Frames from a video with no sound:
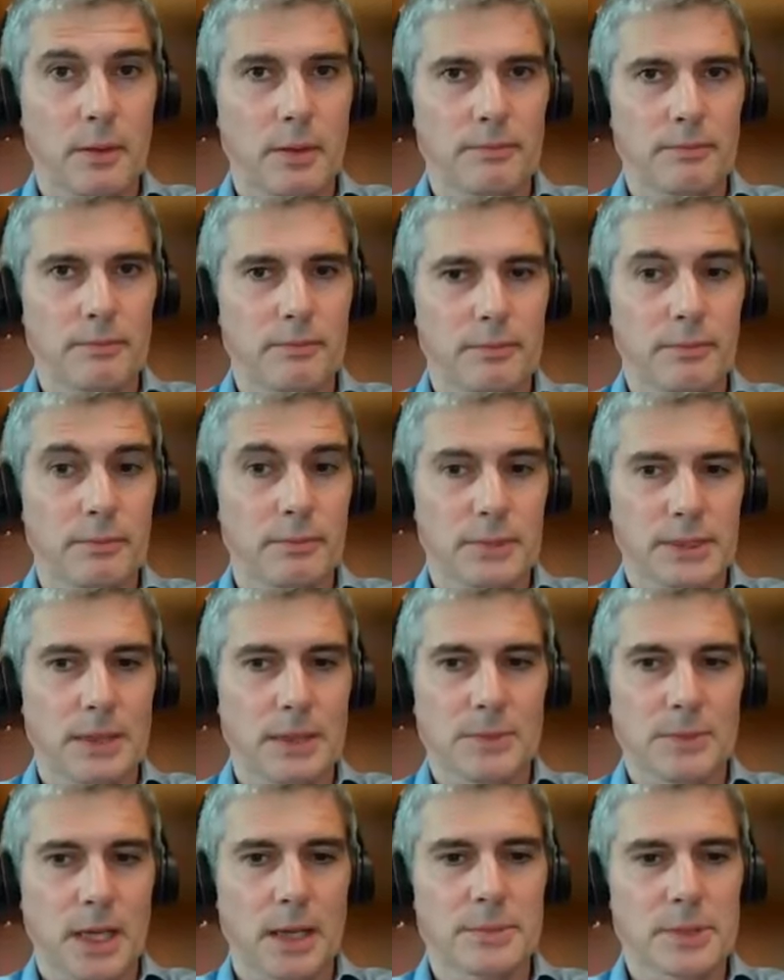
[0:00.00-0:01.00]
or
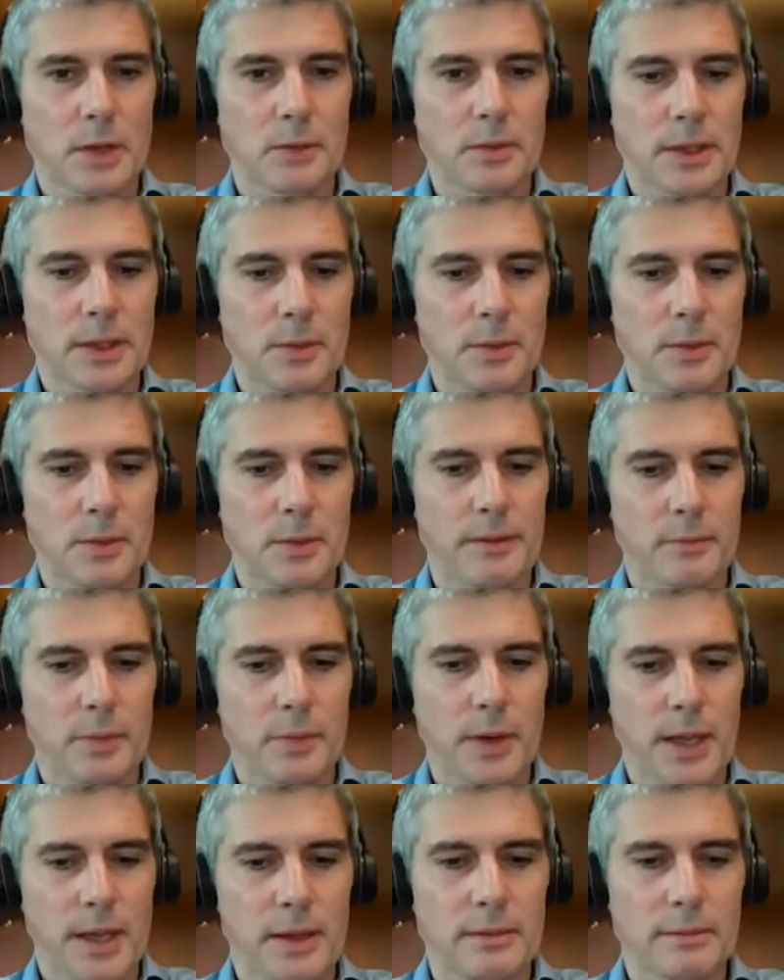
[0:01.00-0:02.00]
sometimes only when
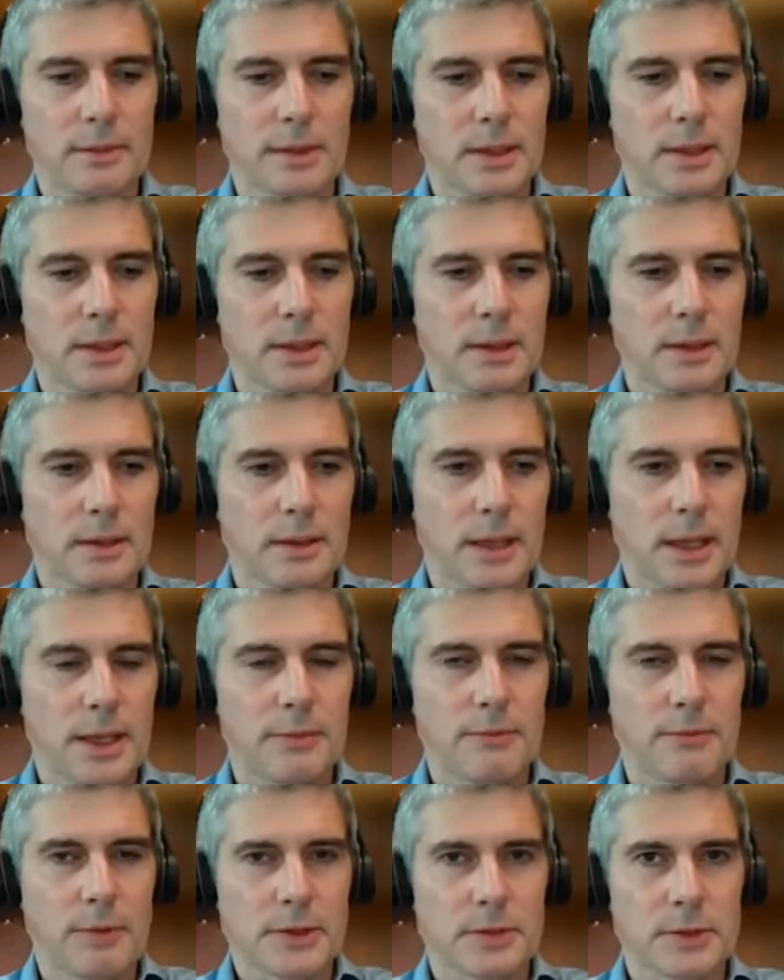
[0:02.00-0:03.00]
when
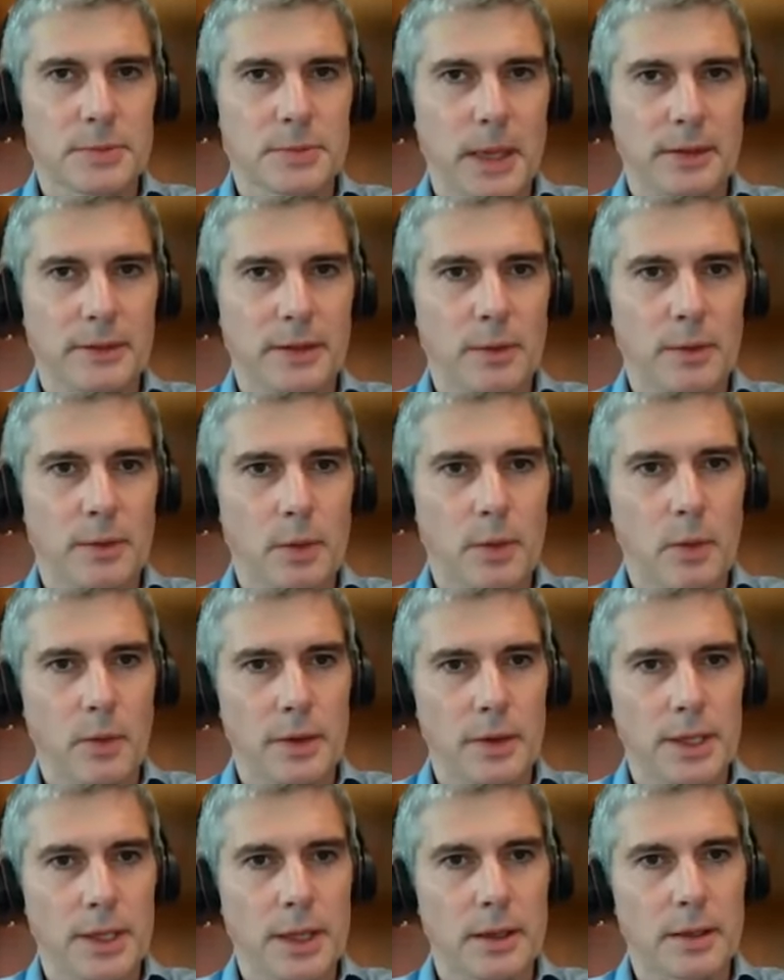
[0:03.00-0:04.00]
in retrospect they were
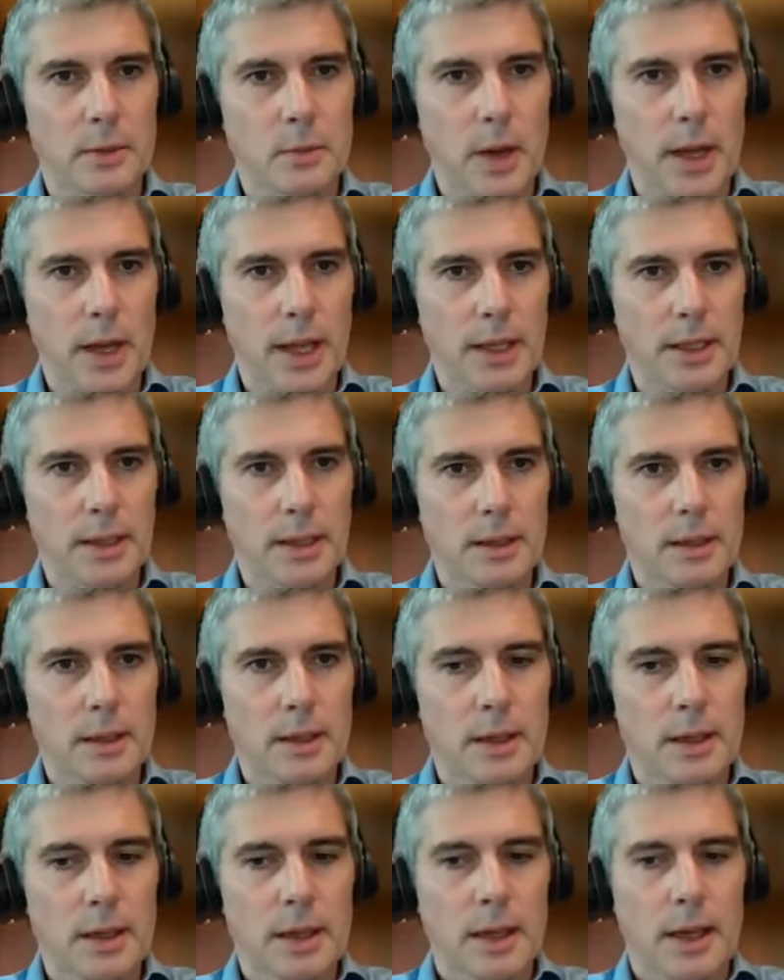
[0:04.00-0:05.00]
already underway
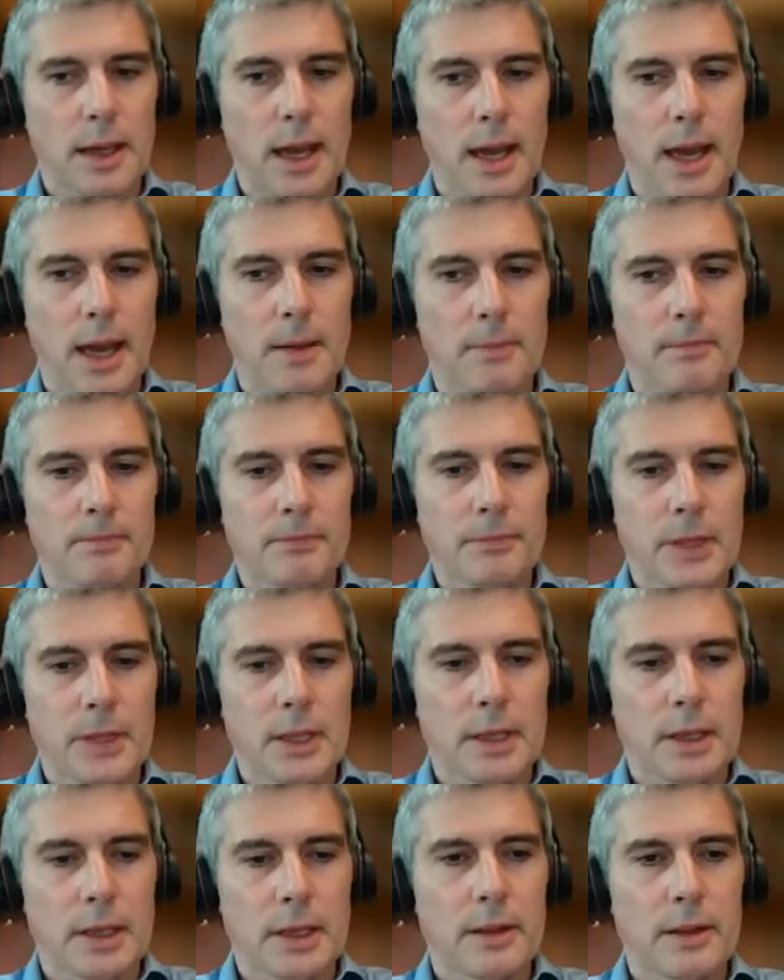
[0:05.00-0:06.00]
um,
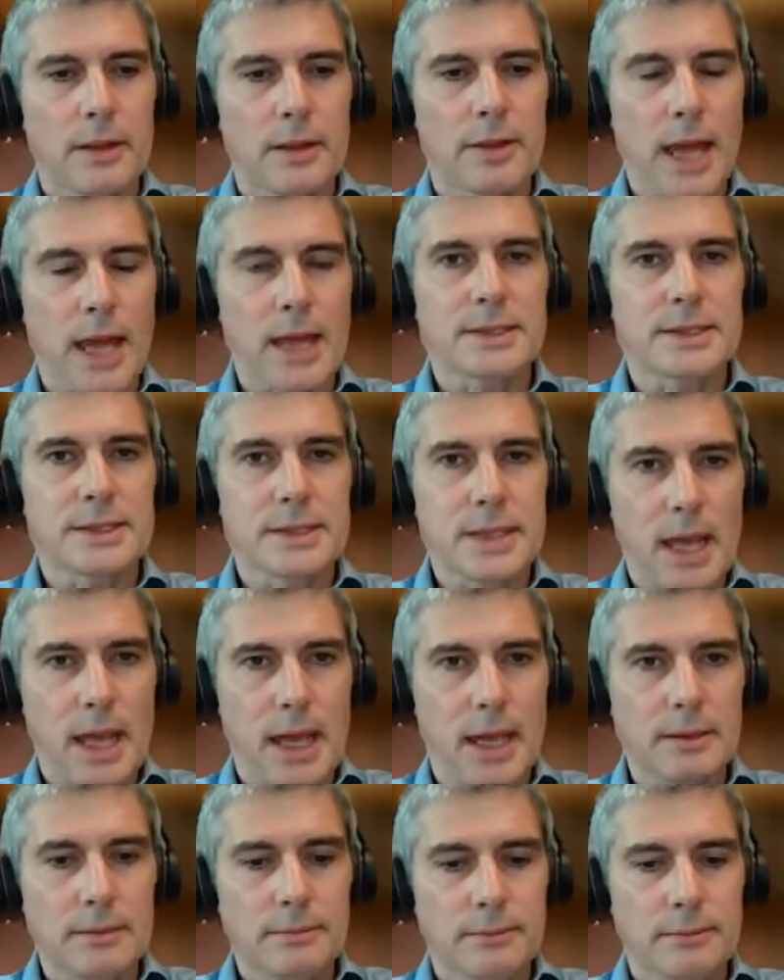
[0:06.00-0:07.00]
that
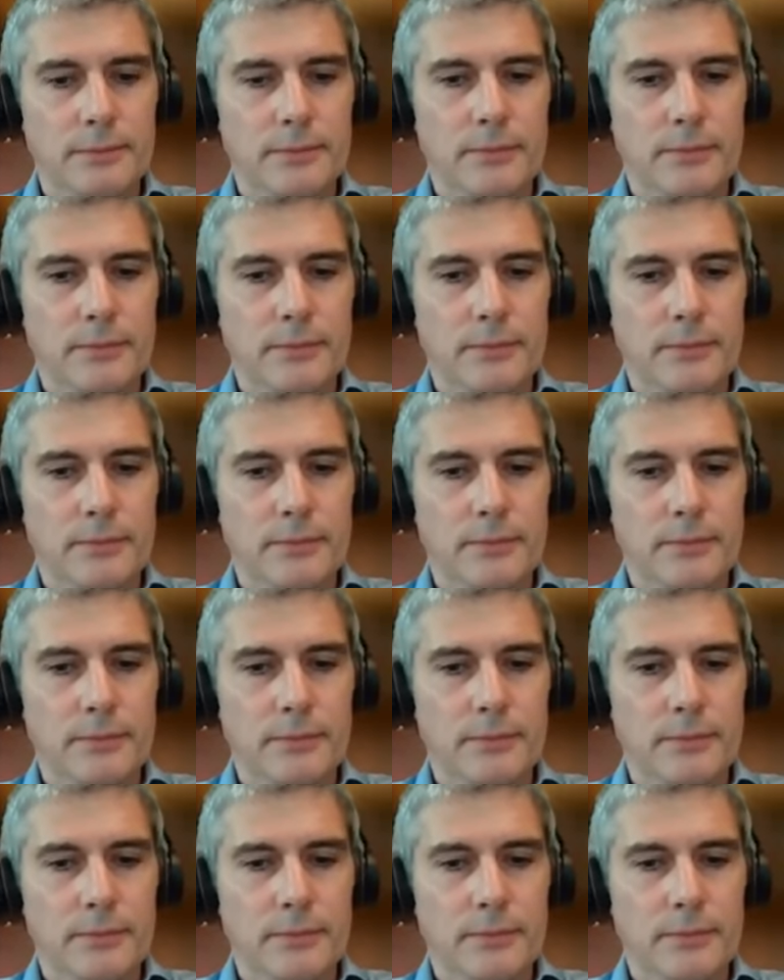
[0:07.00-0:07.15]
said